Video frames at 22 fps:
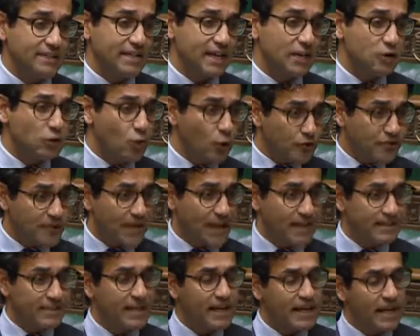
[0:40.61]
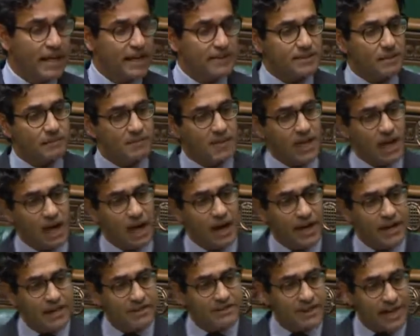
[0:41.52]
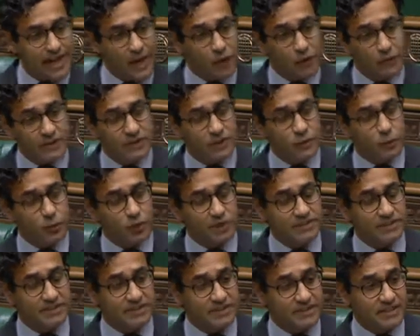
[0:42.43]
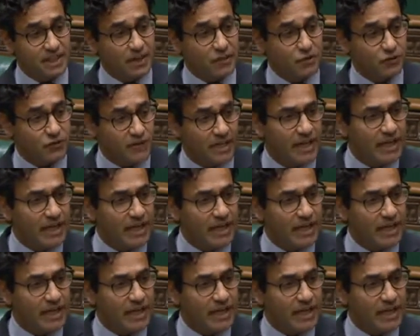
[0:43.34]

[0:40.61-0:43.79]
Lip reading: And North Kent has some of the highest health inequalities in the country.